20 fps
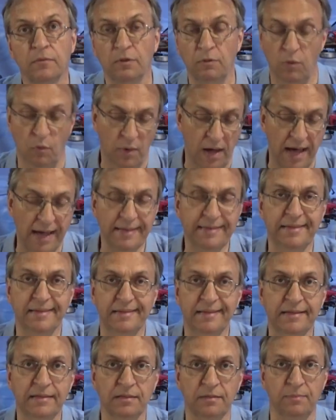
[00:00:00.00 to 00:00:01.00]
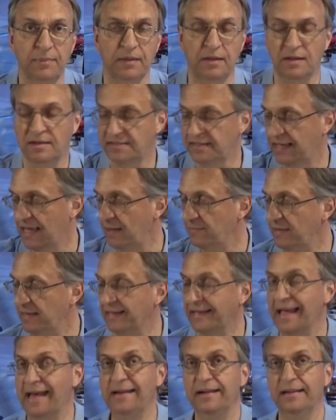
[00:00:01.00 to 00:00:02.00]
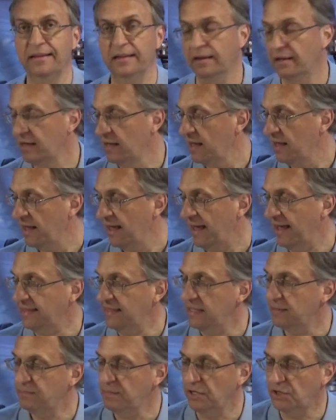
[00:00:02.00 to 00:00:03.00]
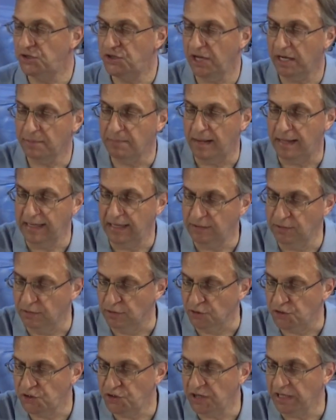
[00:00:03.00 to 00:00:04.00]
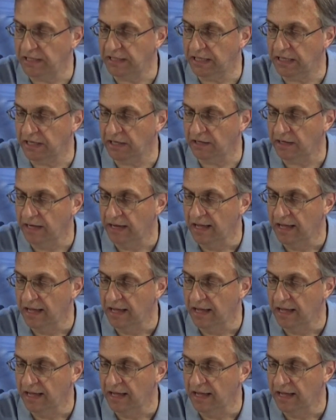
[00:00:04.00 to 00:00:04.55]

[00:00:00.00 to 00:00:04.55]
No, I didn't because I am in Canada. And let me check my little sheet here.